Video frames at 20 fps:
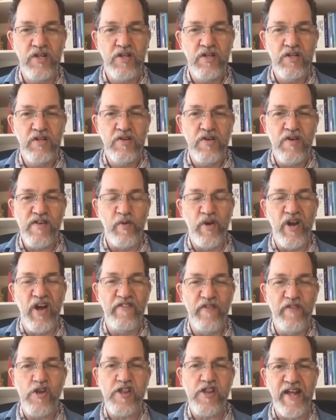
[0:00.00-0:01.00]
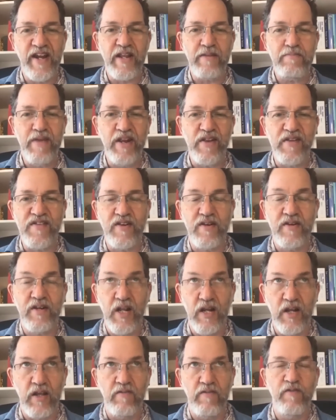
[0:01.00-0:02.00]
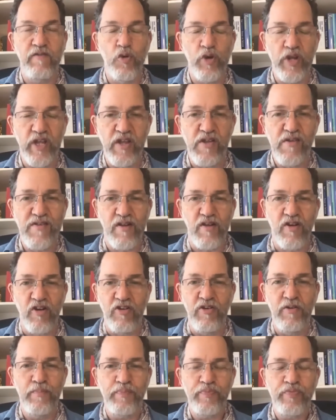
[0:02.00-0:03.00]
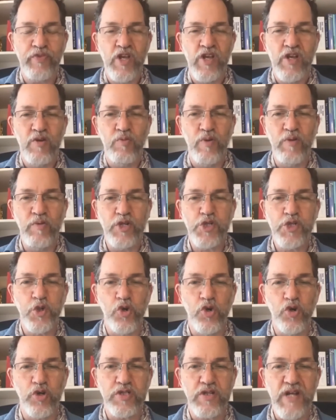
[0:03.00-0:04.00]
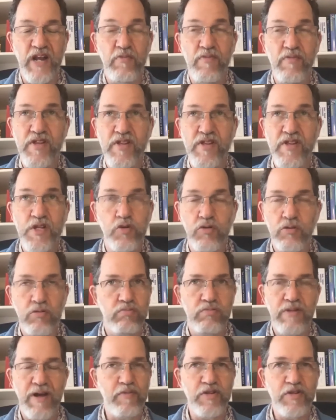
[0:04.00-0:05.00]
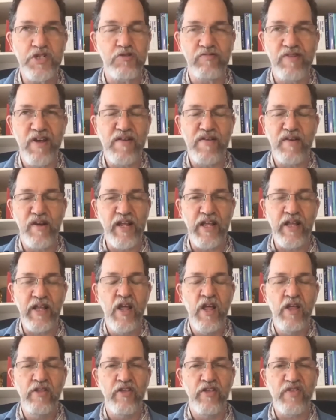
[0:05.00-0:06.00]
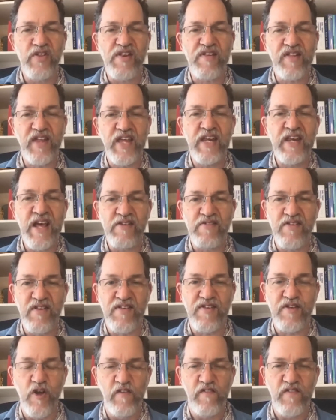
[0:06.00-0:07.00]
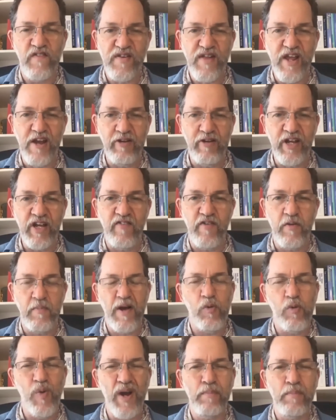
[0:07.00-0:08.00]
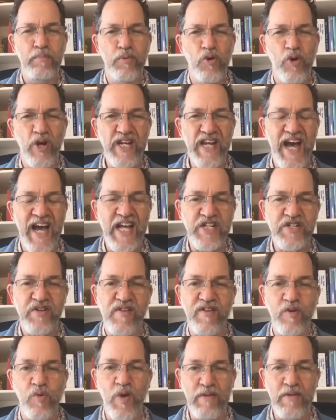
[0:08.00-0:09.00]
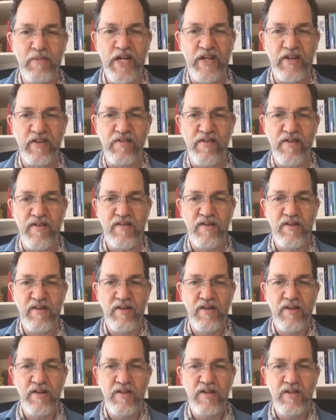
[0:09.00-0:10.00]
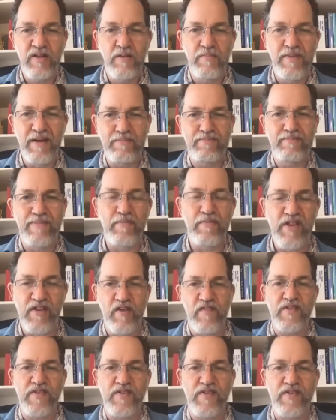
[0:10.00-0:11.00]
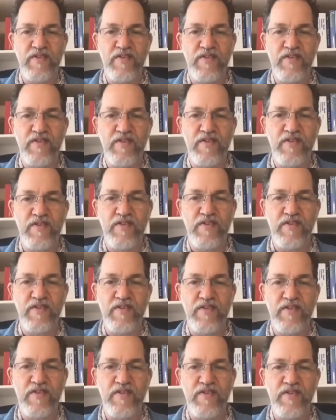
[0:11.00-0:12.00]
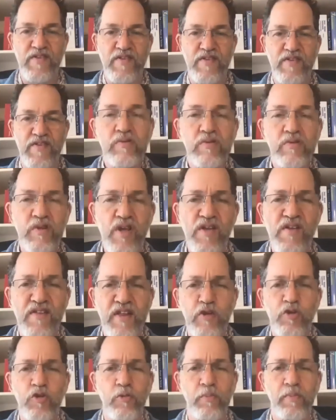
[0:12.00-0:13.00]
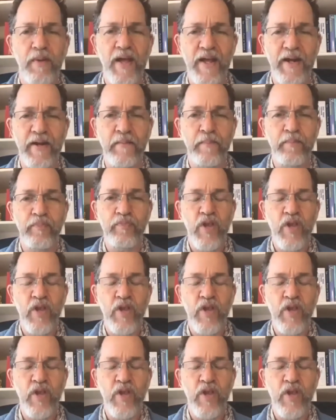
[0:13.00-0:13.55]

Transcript: So when I first studied medicine nearly 40 years ago, we were taught, and it was taught up until recently, that the skin has a surface area of about 1.8 square meters. About maybe the surface area of a bed, a single bed.